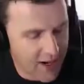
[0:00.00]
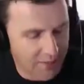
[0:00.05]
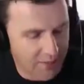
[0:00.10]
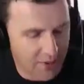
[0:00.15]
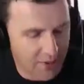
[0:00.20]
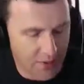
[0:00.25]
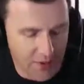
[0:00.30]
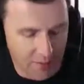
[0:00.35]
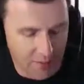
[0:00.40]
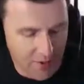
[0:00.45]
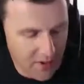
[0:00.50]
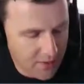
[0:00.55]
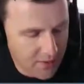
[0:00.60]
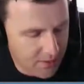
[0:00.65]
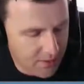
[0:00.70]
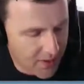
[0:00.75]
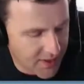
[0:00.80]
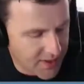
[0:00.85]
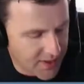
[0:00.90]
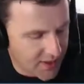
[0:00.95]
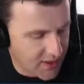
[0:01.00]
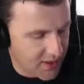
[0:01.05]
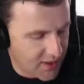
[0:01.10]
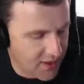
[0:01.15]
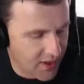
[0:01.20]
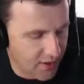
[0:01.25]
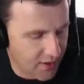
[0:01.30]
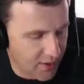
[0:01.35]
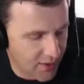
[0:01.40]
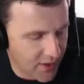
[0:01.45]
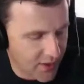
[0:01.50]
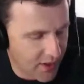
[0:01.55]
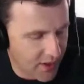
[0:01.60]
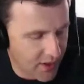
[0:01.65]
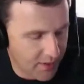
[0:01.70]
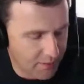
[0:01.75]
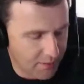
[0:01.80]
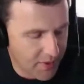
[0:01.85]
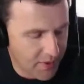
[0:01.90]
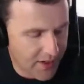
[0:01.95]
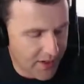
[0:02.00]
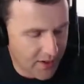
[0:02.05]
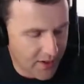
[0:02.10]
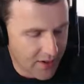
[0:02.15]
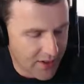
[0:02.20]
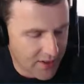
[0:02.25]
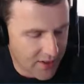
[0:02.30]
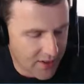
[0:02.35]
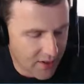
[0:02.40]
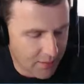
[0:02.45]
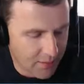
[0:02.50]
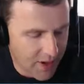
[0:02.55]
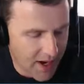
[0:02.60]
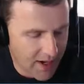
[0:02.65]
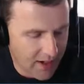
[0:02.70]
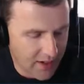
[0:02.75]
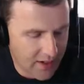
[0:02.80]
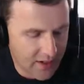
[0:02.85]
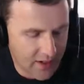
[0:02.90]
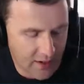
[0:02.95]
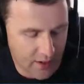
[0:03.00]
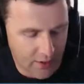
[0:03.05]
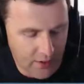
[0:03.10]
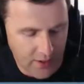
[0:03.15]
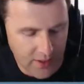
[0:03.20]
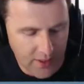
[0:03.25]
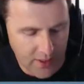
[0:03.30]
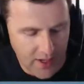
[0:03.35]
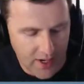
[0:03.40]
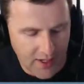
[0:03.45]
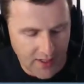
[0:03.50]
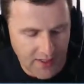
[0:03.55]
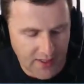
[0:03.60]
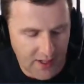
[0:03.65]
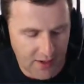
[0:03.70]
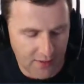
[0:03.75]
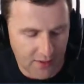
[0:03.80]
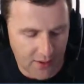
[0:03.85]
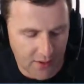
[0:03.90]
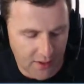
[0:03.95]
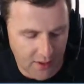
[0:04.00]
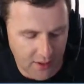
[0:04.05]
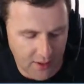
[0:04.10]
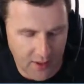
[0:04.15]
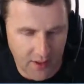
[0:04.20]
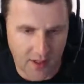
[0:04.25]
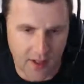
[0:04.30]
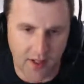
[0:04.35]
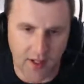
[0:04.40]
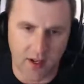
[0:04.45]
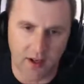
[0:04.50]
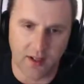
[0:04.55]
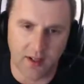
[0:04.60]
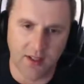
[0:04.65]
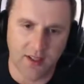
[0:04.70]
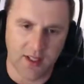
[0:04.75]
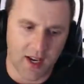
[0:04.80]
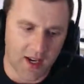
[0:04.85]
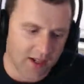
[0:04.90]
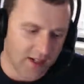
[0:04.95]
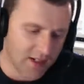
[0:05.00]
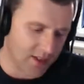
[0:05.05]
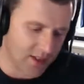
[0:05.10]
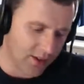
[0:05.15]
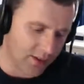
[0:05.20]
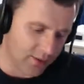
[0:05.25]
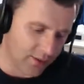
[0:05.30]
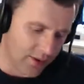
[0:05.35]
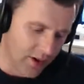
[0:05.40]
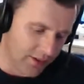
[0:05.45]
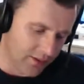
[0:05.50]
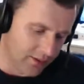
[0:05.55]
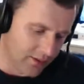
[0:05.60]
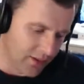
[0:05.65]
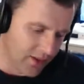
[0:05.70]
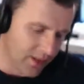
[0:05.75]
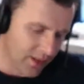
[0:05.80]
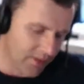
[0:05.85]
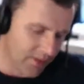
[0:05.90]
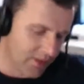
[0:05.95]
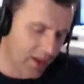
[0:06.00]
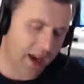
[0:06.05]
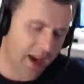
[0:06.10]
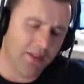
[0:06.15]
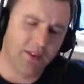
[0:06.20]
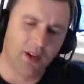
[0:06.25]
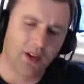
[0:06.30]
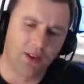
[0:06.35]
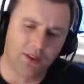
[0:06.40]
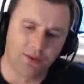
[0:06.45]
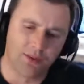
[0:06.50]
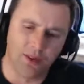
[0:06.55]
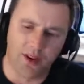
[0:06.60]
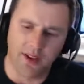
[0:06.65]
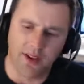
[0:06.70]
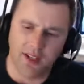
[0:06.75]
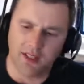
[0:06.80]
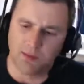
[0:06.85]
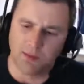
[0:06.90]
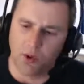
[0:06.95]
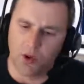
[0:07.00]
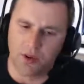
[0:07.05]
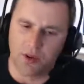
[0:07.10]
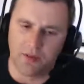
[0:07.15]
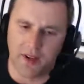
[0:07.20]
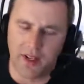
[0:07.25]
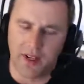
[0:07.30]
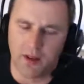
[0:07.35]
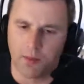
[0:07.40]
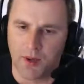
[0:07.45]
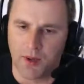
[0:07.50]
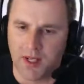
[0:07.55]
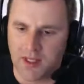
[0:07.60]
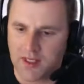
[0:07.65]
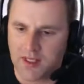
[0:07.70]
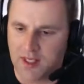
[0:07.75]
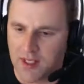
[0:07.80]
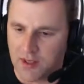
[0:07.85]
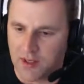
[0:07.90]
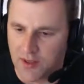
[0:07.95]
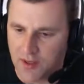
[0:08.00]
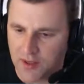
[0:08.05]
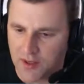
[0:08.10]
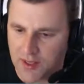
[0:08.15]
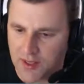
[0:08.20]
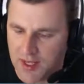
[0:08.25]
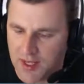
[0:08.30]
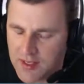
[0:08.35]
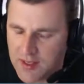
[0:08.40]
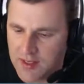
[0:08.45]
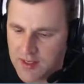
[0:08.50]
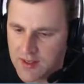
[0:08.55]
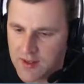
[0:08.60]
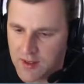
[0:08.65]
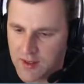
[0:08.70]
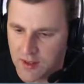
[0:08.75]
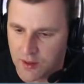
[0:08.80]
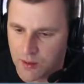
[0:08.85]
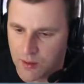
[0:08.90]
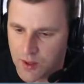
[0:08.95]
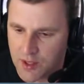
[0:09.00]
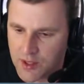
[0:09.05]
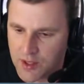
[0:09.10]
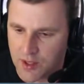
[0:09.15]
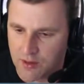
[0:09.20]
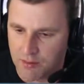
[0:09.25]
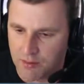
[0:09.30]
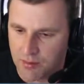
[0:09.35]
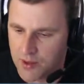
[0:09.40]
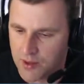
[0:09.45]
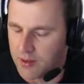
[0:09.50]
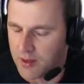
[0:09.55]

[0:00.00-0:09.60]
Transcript: with it both places. On the P9 it's on the back. On the S7 and the 10 it's on the front. Having it on the front is more convenient when it's sitting on the desk, no question. But